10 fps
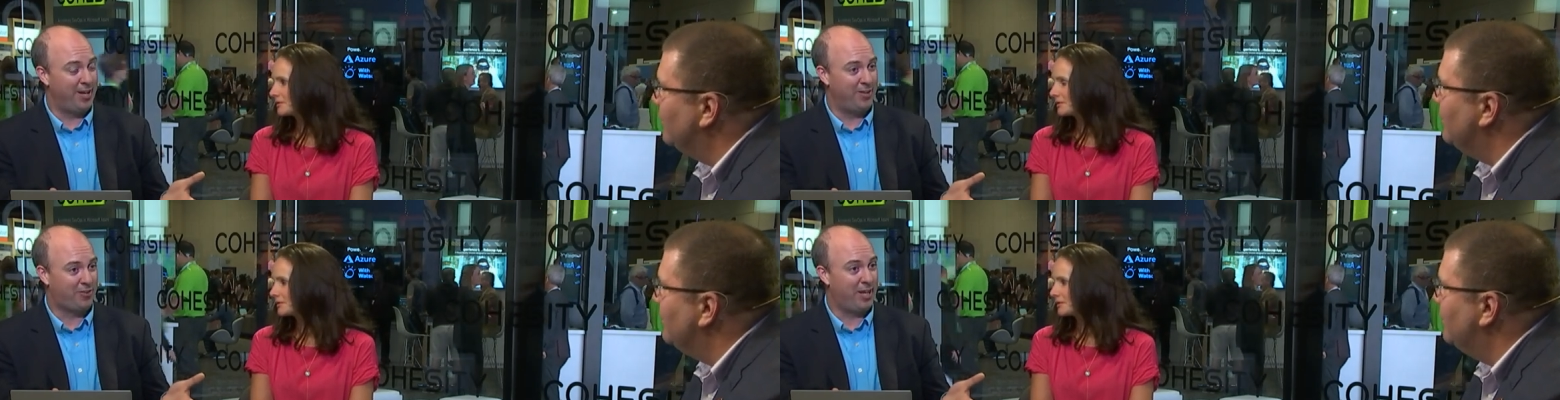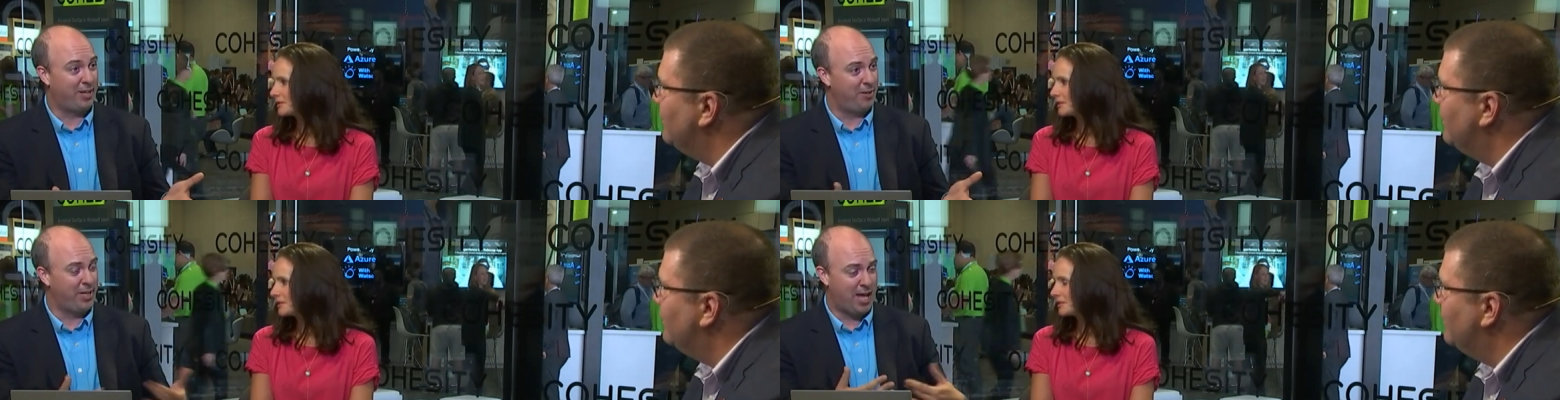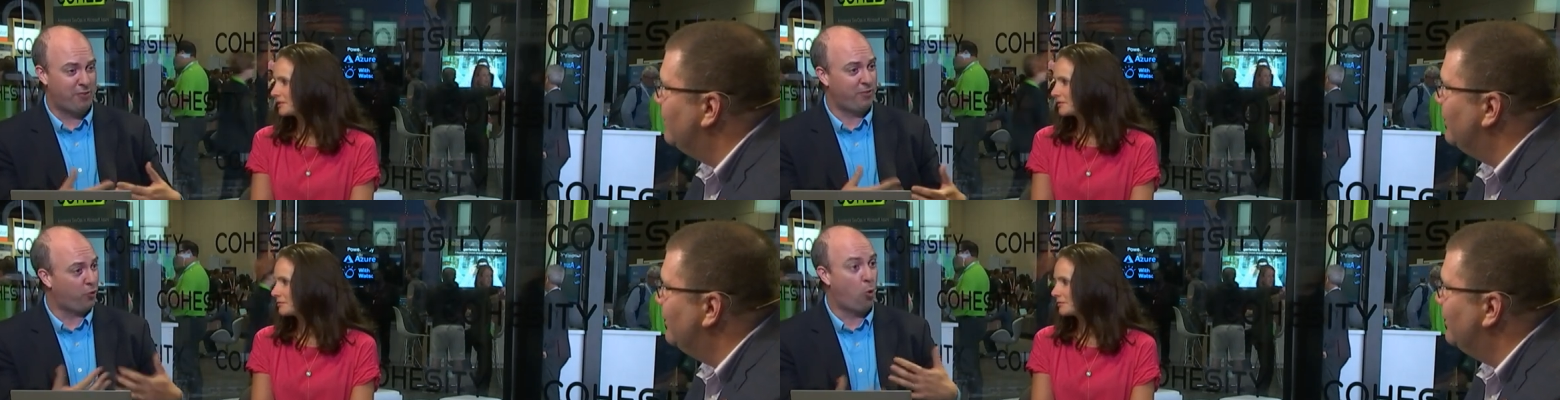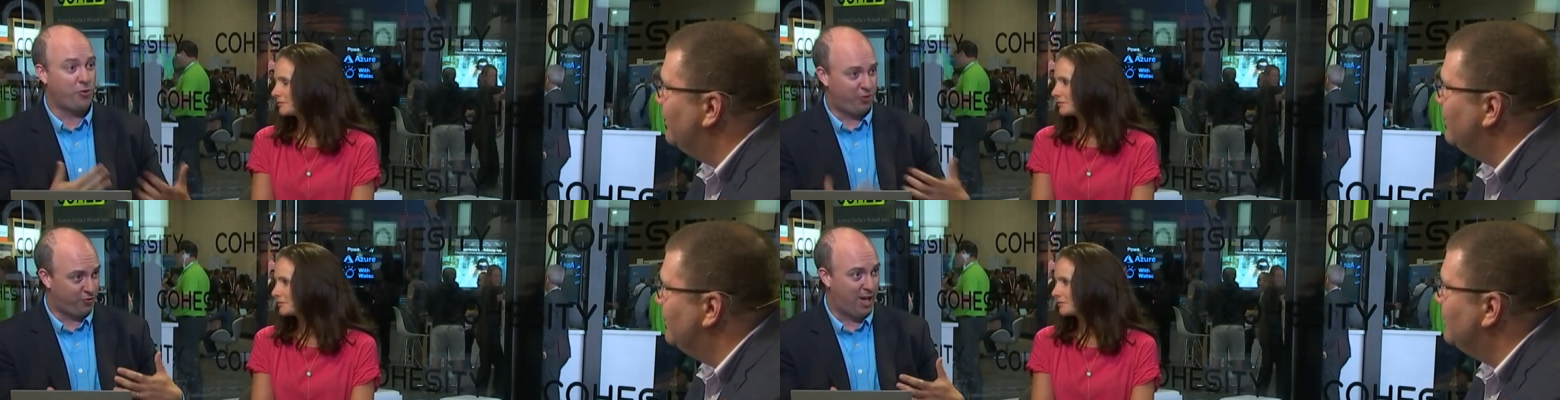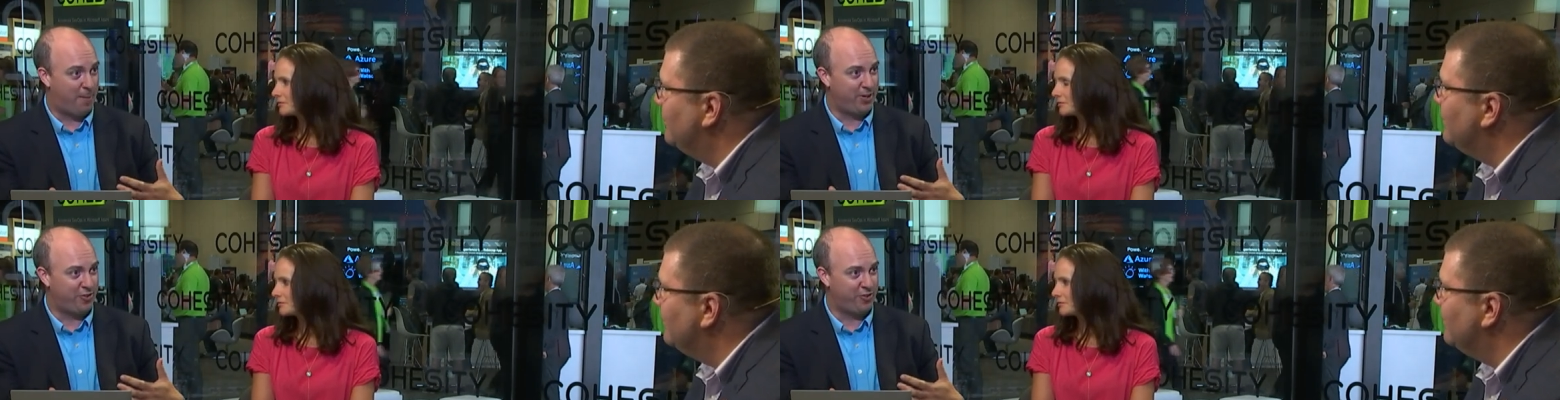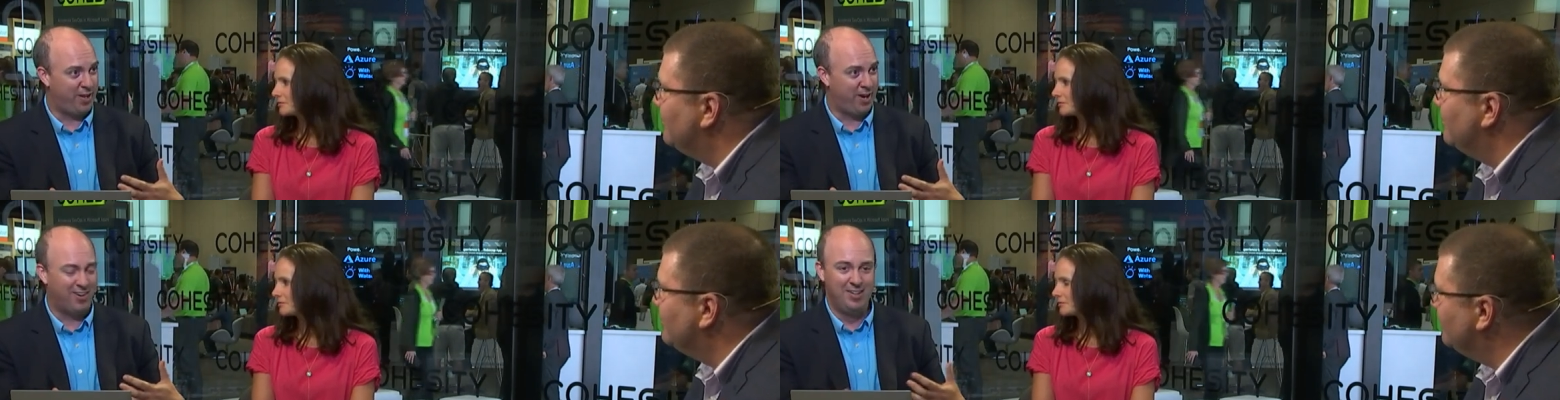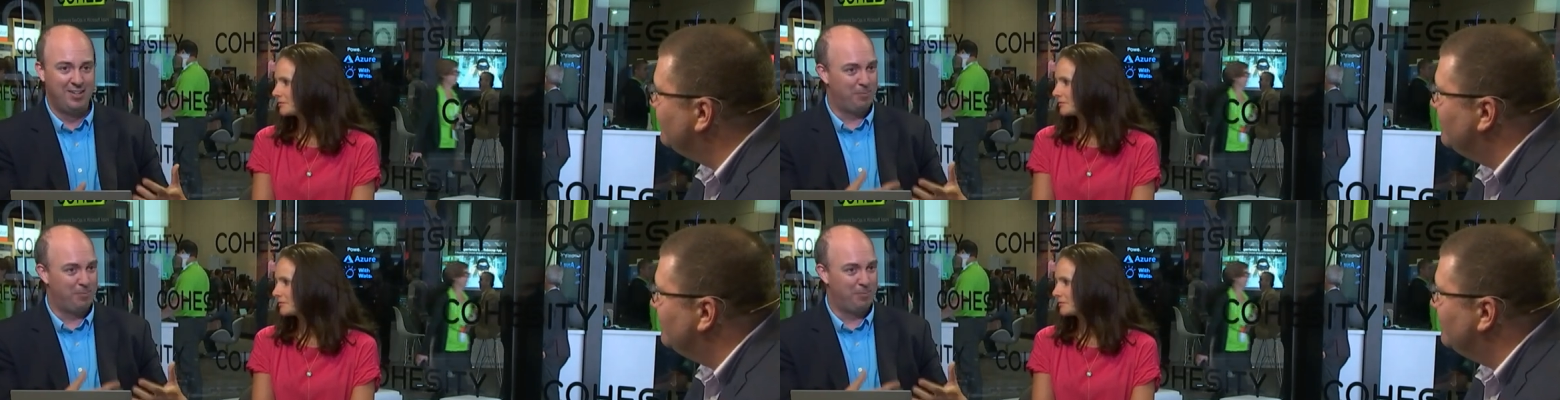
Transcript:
Speaker 1: It's like, yes, of course there's competition there,